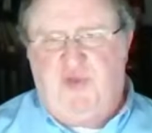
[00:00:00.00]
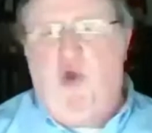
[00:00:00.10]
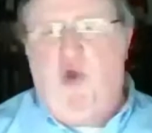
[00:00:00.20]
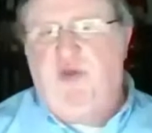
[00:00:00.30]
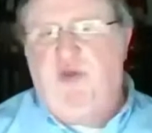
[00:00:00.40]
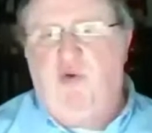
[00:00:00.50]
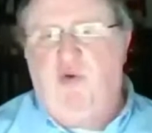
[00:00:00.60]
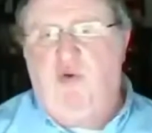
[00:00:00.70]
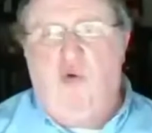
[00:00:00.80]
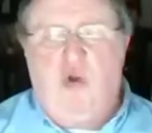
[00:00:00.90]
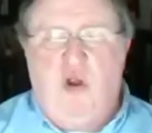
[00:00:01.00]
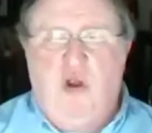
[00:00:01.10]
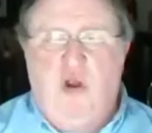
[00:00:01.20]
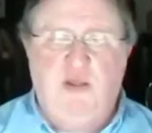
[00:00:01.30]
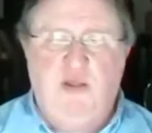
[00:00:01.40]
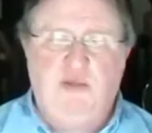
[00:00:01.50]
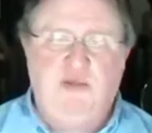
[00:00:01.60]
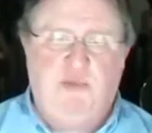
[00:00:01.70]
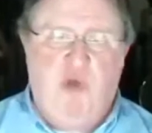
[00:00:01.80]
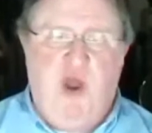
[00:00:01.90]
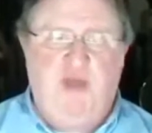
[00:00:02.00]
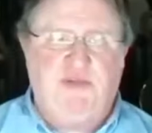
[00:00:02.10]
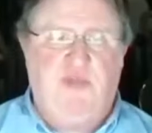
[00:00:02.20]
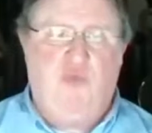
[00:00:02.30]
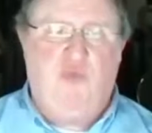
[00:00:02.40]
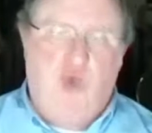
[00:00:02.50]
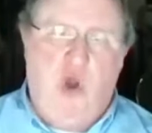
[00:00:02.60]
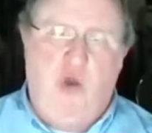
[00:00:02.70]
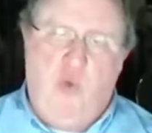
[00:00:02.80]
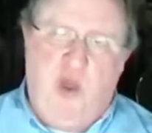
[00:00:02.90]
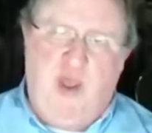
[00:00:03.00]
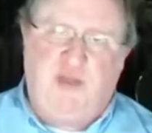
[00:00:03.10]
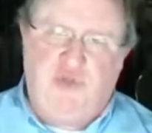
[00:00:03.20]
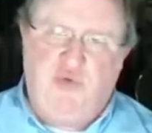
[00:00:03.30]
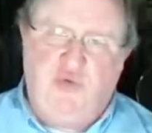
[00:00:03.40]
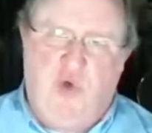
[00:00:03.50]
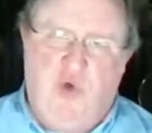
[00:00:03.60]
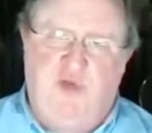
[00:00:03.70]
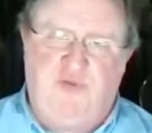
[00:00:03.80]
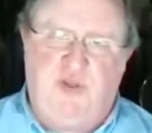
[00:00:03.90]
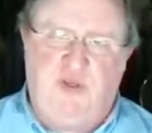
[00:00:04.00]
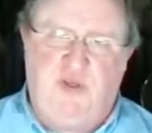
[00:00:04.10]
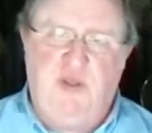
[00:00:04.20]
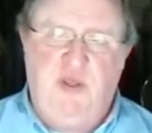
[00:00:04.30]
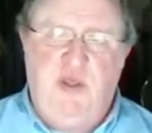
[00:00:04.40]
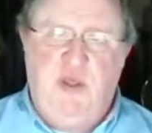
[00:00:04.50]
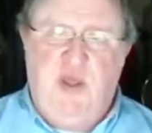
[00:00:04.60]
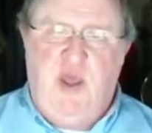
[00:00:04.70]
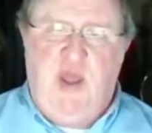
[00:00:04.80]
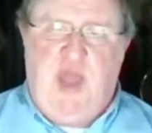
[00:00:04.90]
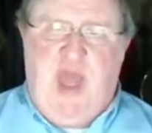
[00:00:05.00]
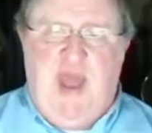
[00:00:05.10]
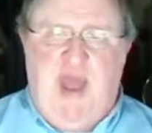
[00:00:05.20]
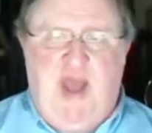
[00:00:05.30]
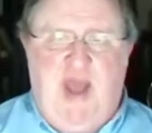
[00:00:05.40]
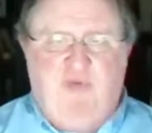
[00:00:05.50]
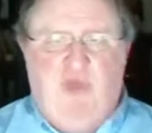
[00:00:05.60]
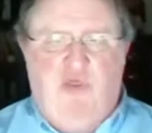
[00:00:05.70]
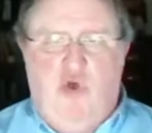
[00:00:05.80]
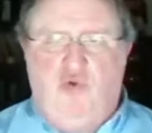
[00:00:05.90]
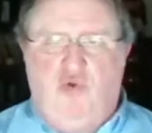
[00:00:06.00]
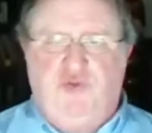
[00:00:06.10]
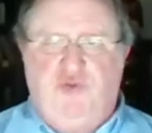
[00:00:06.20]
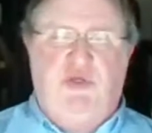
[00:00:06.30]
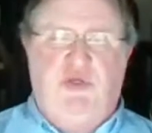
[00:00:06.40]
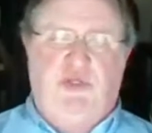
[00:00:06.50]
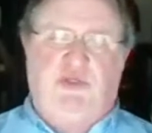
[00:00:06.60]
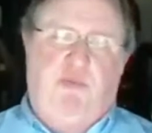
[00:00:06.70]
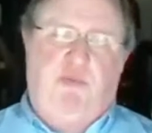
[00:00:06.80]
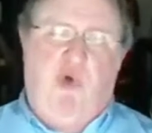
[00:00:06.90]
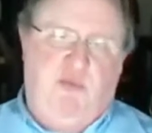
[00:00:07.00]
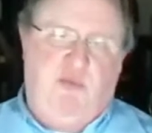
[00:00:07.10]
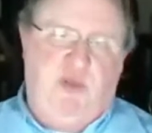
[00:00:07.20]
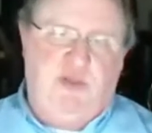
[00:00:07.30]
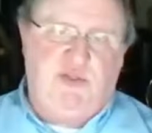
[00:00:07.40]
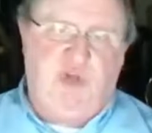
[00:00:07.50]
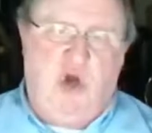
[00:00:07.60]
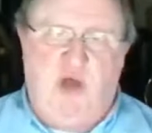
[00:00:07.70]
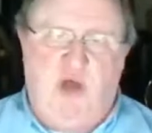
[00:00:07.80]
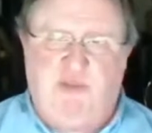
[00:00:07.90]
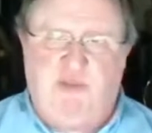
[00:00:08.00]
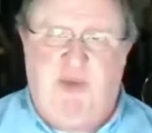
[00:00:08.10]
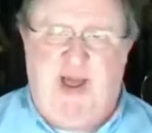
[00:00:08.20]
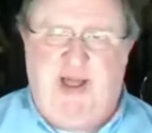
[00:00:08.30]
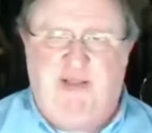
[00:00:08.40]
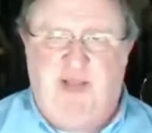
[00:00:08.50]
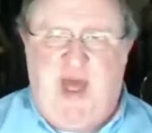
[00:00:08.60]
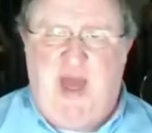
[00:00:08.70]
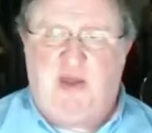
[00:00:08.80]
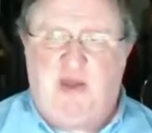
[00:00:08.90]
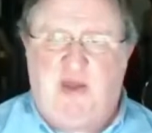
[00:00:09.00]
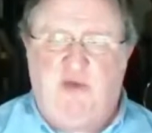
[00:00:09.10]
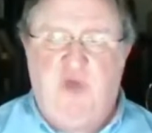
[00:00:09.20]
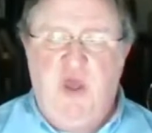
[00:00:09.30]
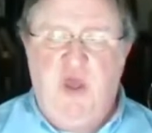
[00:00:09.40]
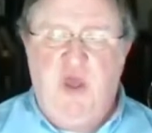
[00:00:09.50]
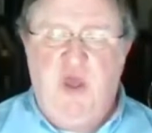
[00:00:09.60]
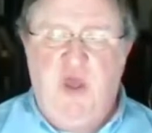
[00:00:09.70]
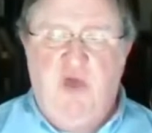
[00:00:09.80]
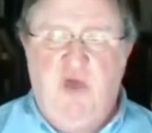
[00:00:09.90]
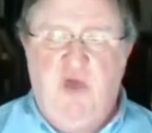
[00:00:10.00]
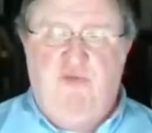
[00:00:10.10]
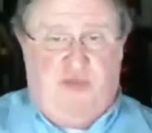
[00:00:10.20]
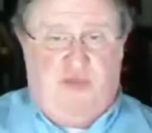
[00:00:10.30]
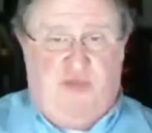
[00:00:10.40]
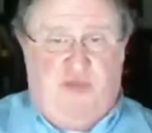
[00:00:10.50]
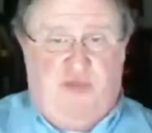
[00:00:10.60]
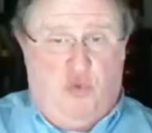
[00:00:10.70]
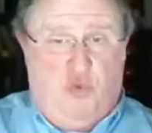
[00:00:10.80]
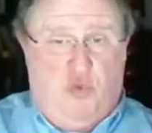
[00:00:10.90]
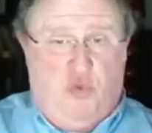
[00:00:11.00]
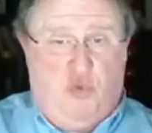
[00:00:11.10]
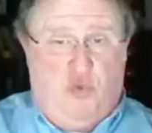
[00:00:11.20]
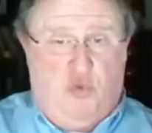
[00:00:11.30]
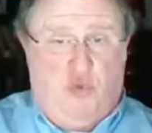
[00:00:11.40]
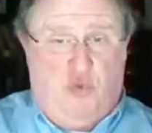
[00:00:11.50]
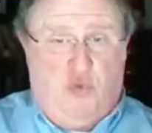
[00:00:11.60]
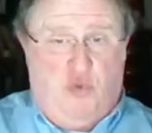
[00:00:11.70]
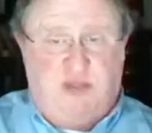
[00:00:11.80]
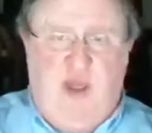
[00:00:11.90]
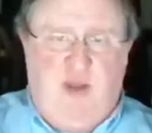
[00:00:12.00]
disappointed or surprised in the wrong way too often, and having those disappointments caused by a lack of focus on the right issue,